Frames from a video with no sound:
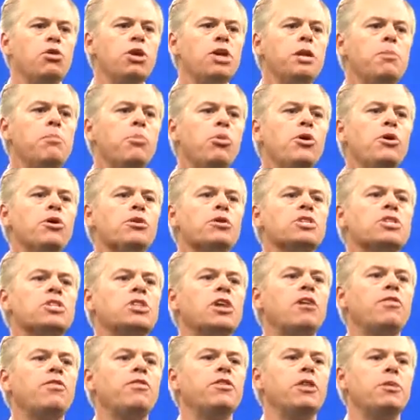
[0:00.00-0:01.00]
Really put
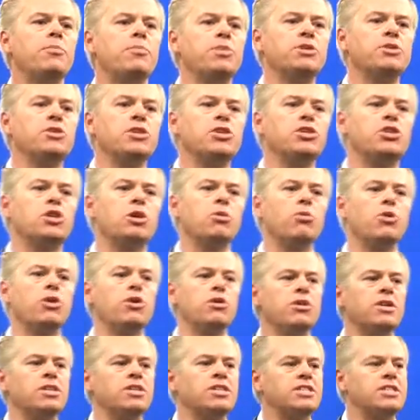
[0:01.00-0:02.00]
yourself in the position where
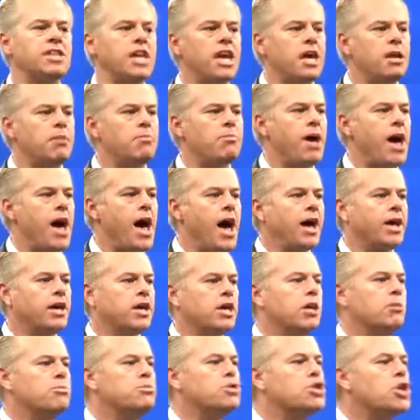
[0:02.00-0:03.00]
you can stand back
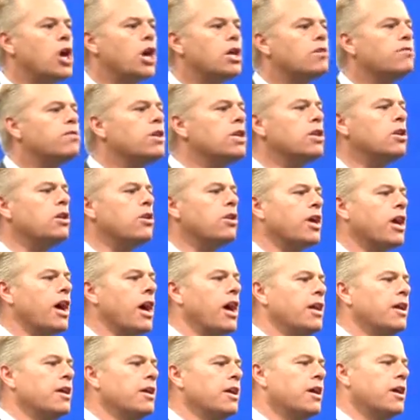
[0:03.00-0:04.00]
and objectively look
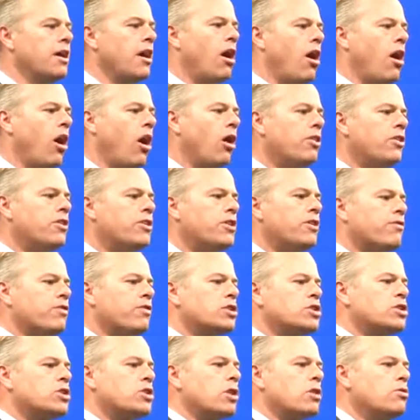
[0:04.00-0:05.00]
at all the
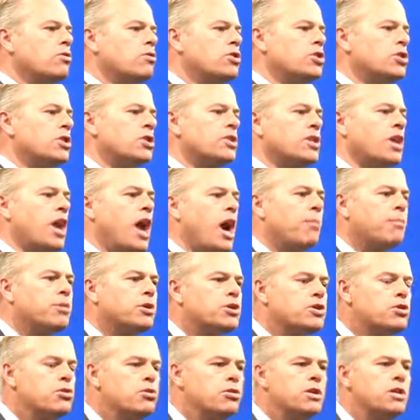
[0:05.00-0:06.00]
different solutions and
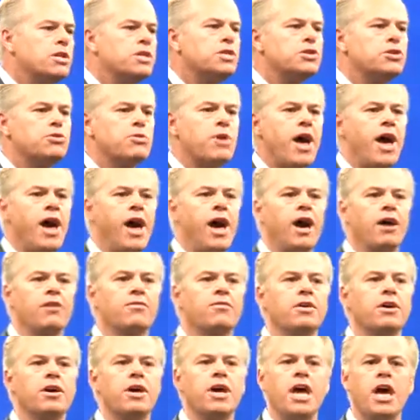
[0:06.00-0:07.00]
opportunities you
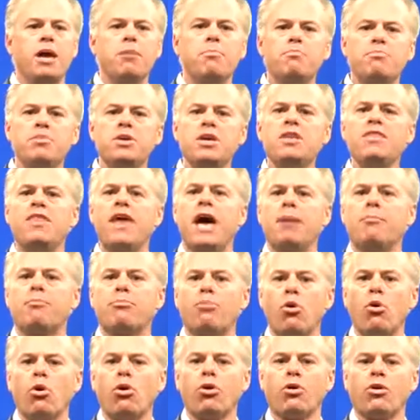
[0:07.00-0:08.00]
have and be that
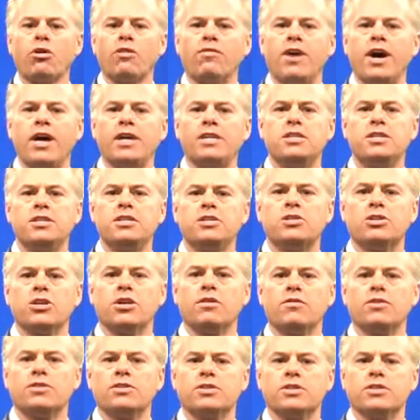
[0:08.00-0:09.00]
broker of IT
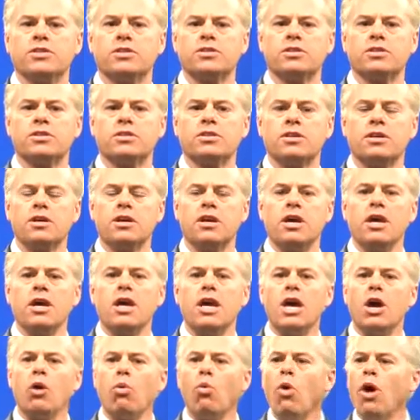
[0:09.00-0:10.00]
services.
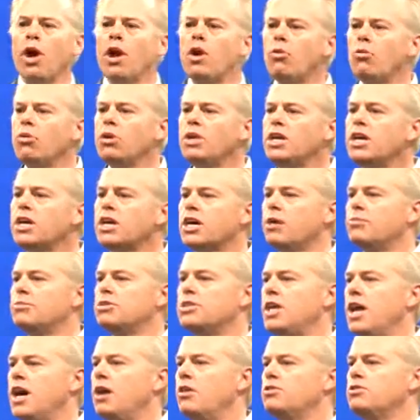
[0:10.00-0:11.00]
And what it really comes
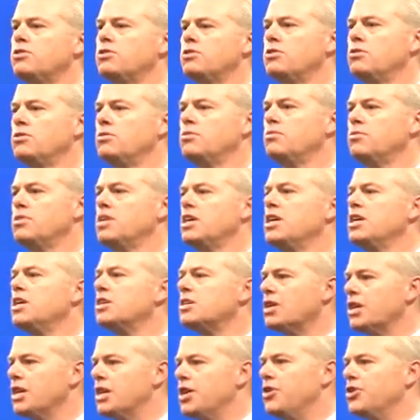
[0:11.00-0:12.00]
down to
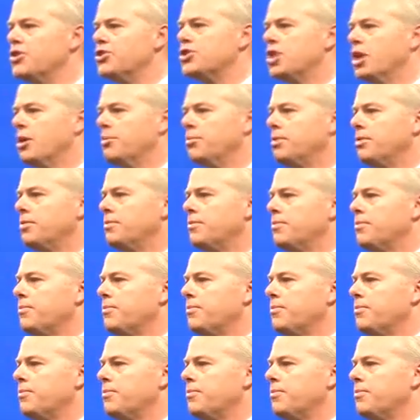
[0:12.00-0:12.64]
is leadership.